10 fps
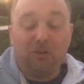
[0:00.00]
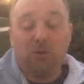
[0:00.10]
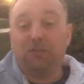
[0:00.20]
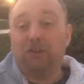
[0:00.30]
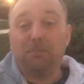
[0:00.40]
don't
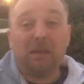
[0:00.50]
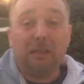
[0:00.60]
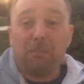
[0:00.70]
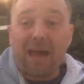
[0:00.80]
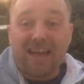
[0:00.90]
know if they're going to be
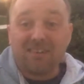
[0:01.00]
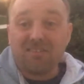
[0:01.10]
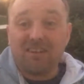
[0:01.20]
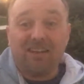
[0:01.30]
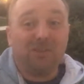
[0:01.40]
able to
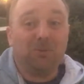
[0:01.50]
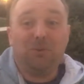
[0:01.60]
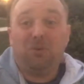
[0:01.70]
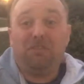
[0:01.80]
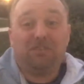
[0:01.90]
patch it. I don't
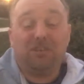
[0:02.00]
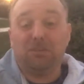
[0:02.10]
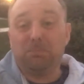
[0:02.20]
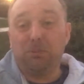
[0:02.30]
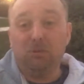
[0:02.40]
know if it's going
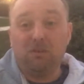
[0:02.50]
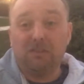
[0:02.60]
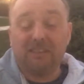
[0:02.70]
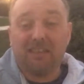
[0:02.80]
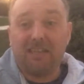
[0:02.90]
to improve
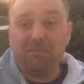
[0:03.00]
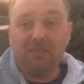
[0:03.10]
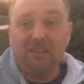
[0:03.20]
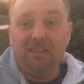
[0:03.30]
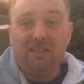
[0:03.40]
over
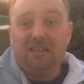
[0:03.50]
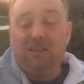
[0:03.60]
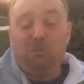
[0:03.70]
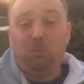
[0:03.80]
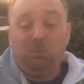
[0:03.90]
time.
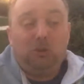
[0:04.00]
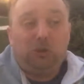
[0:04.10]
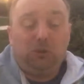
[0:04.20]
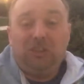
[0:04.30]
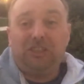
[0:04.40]
We'll
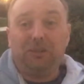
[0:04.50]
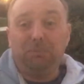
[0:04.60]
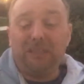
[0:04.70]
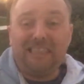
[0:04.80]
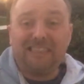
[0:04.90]
soon see on
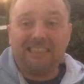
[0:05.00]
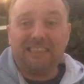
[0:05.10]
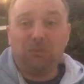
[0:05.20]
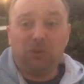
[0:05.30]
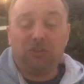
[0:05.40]

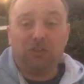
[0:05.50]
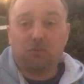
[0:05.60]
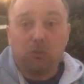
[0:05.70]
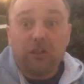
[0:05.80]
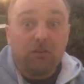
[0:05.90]
PC whether
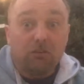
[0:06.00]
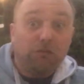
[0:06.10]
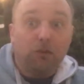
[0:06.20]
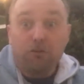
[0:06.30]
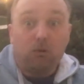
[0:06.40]
this release of
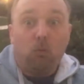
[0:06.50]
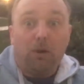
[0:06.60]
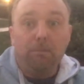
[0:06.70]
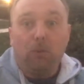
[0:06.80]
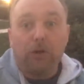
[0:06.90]
version
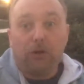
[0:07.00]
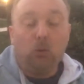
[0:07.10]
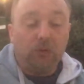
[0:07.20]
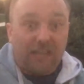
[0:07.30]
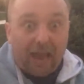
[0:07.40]

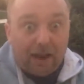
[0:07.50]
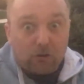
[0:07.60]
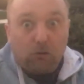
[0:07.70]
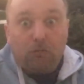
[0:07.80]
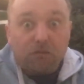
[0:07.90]
1.0, the
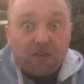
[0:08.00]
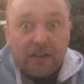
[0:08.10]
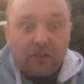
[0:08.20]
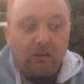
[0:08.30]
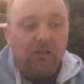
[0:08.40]
actual
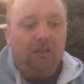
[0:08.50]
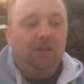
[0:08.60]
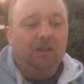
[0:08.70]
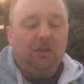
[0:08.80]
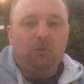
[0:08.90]
final,
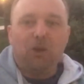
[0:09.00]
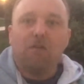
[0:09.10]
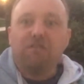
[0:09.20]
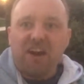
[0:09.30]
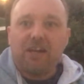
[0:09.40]
well,
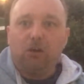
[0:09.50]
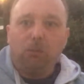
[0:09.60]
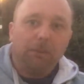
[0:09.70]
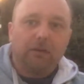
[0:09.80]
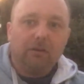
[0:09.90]
not
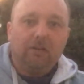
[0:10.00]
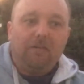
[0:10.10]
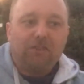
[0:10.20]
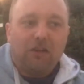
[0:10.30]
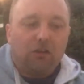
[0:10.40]
final, but
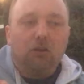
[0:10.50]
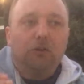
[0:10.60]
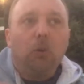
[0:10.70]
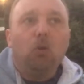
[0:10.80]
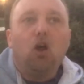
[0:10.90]

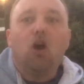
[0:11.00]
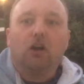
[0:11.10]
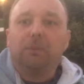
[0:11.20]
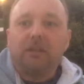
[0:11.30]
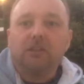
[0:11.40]
it'll no
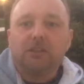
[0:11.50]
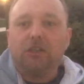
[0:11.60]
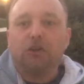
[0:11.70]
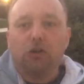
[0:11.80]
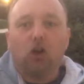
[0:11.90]
longer be
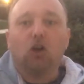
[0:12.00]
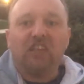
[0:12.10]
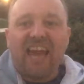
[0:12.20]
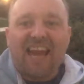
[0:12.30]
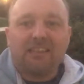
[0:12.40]
considered
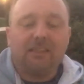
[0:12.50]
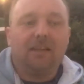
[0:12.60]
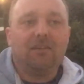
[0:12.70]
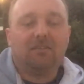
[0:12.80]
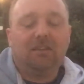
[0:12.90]
early
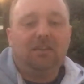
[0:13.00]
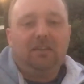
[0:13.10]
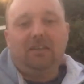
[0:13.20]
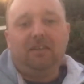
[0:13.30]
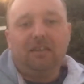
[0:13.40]
access.
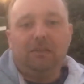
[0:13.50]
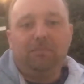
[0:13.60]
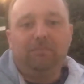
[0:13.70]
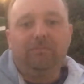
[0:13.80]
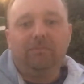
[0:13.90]

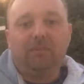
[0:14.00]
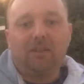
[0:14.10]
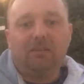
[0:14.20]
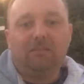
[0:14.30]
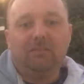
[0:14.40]

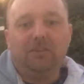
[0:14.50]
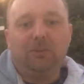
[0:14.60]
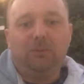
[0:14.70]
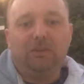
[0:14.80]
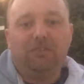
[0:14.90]

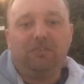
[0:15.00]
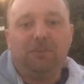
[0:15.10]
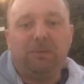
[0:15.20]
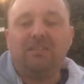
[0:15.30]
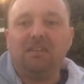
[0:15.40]
If
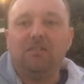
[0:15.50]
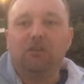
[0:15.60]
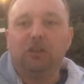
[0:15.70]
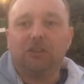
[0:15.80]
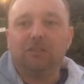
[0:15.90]
the PC
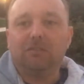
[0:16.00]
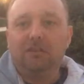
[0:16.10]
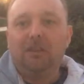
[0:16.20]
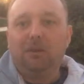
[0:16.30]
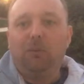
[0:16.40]
version
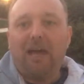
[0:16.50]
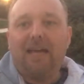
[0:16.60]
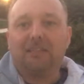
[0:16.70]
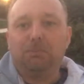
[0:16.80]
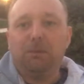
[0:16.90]
will
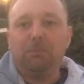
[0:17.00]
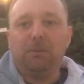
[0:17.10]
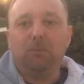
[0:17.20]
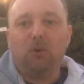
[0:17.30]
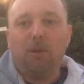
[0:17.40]
actually be a
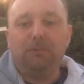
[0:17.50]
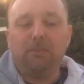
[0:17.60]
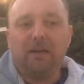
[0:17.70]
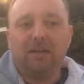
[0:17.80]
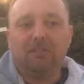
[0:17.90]
bit more
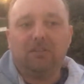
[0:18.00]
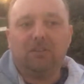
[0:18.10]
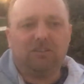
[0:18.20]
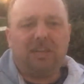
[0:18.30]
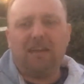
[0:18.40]
optimized,
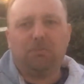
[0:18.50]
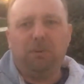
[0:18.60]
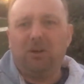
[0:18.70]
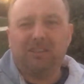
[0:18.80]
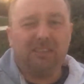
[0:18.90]
because in the
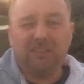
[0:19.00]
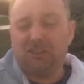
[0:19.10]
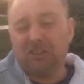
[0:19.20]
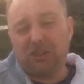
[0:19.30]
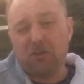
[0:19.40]
Xbox it's
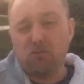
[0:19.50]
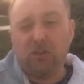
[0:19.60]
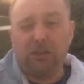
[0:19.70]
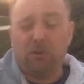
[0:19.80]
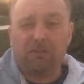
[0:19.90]
just in a
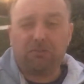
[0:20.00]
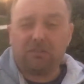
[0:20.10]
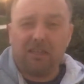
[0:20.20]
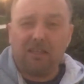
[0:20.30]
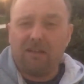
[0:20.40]
really rough
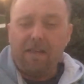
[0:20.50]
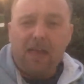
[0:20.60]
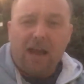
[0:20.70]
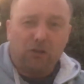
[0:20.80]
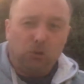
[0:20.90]
state.
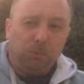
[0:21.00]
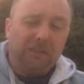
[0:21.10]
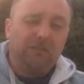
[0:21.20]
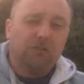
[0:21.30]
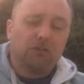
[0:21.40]
I do
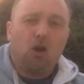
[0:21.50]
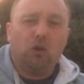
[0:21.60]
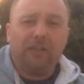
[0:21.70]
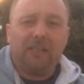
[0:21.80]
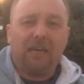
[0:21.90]
believe the
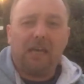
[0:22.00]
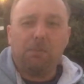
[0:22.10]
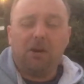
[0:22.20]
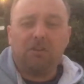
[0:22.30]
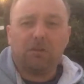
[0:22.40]
Scholarly
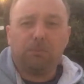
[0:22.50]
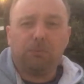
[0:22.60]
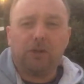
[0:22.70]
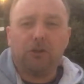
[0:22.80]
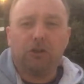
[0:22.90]
Gamer has a
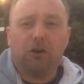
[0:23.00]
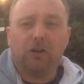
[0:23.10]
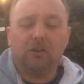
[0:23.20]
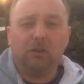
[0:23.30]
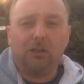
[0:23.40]
pretty good
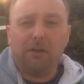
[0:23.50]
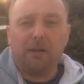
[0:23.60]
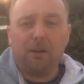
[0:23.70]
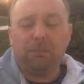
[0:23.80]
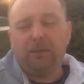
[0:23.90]
article
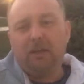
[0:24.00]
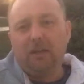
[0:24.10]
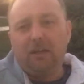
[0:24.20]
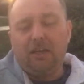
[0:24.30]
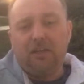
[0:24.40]
coming up
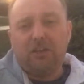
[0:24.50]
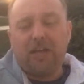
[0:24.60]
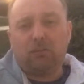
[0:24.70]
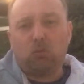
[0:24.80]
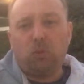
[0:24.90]
in the
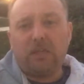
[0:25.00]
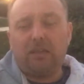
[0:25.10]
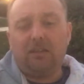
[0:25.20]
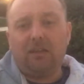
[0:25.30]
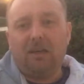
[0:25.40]
next
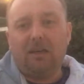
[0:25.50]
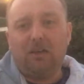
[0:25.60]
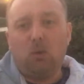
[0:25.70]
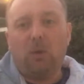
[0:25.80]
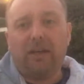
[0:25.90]
week,
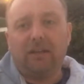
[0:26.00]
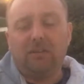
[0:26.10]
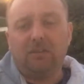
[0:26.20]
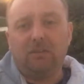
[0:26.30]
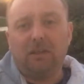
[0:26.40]
going
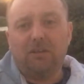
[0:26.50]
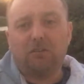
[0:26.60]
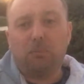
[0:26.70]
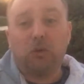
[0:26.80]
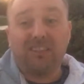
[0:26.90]
into
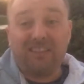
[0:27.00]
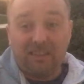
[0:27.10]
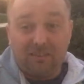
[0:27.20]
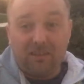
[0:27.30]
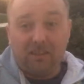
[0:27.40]
some more
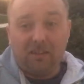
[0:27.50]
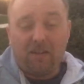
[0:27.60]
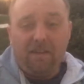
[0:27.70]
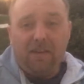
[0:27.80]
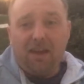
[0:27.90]
detail
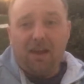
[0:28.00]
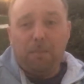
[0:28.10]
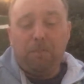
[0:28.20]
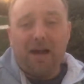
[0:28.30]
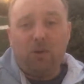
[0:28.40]

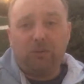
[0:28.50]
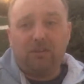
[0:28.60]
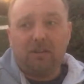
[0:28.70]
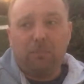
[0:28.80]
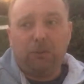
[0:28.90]
about
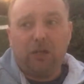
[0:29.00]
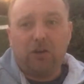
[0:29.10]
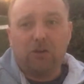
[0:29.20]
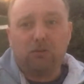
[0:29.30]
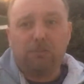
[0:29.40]

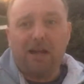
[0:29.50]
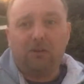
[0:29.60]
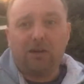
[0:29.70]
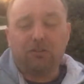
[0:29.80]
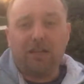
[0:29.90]
PlayerUnknown's
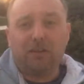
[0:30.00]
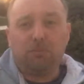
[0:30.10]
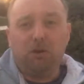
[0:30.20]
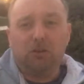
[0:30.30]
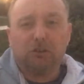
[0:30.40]
Battlegrounds on
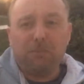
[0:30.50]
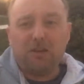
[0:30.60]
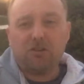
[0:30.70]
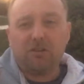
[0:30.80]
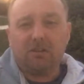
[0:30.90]
Xbox, so
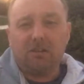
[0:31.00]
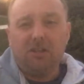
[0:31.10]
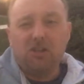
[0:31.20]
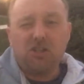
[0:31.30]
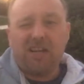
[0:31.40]
make sure to
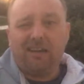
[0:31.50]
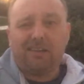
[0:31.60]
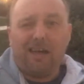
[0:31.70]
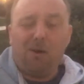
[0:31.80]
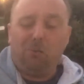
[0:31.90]
check
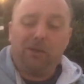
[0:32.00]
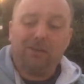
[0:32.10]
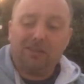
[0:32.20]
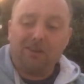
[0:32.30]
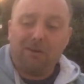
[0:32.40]
that out when
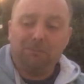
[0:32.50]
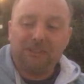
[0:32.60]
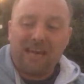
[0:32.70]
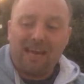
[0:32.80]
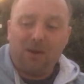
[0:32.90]
it
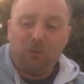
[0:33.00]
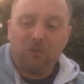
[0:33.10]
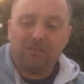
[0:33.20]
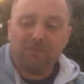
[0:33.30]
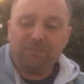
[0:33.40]
comes
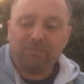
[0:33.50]
out.